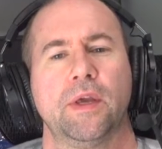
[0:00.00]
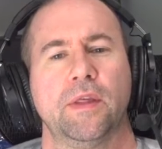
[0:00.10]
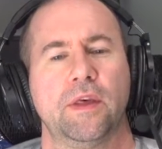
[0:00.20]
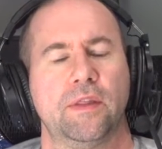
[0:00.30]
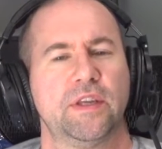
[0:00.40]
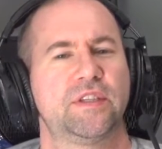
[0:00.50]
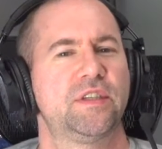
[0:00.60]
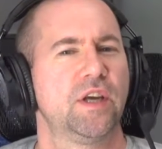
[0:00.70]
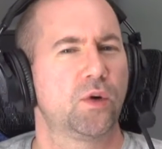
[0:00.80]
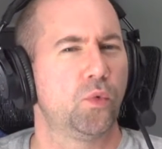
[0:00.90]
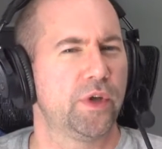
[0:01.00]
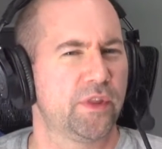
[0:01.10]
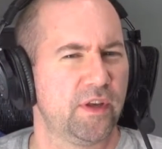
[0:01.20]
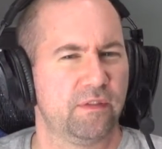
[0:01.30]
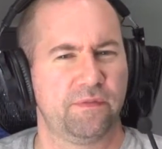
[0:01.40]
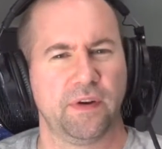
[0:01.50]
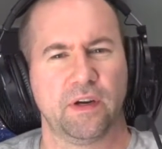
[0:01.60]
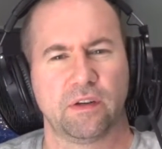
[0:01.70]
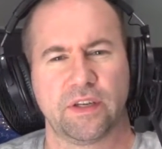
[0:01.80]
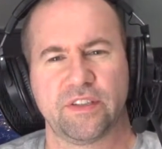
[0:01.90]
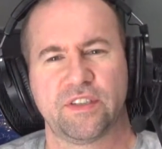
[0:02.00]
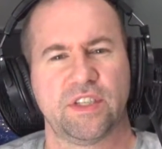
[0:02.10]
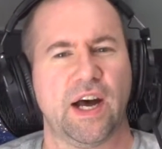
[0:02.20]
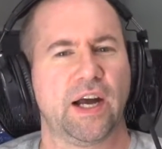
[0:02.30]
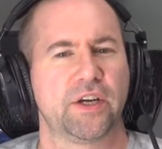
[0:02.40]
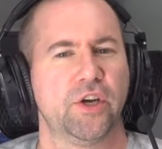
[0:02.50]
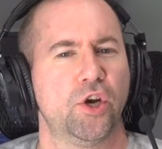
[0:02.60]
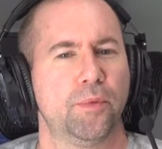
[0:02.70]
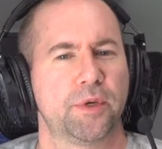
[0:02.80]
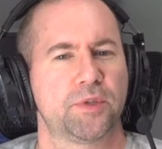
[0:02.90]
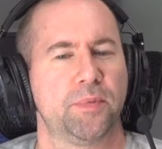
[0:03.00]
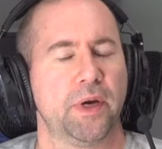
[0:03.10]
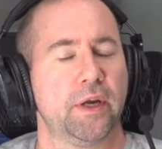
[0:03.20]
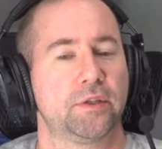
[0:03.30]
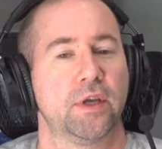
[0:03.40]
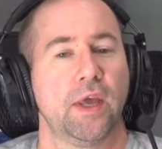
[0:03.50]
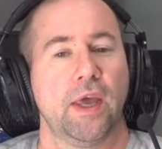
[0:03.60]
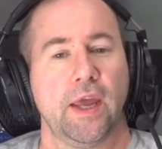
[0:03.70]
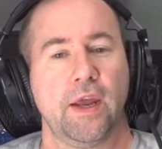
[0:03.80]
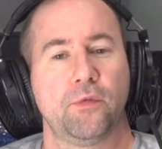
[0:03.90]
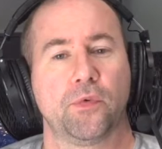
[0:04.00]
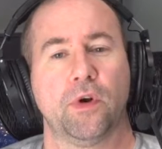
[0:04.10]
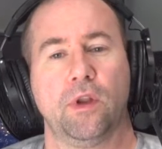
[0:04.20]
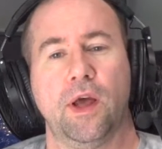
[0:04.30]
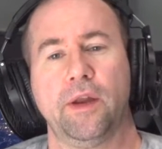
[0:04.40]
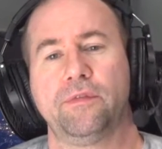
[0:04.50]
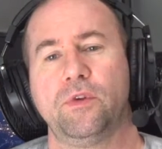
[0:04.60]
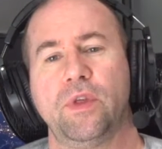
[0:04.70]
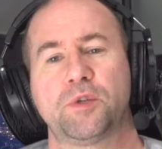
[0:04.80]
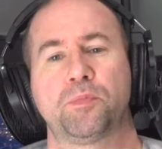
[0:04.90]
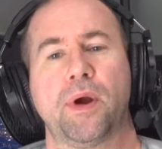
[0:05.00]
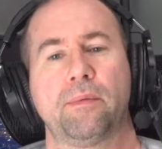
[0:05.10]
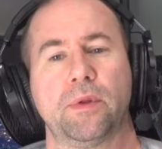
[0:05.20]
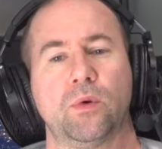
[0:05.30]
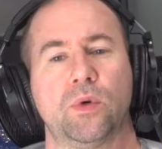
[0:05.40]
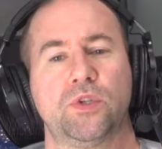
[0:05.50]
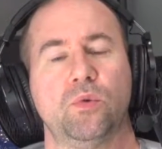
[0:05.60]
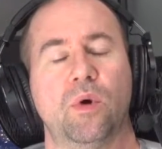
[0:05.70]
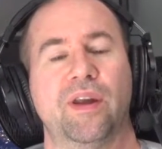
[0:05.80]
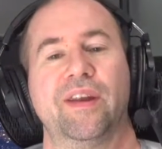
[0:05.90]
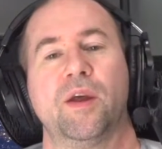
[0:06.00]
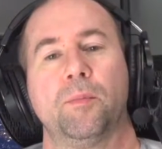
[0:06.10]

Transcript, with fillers: They stick with a fairly stock GNOME experience, and for a lot of you that's probably what you want.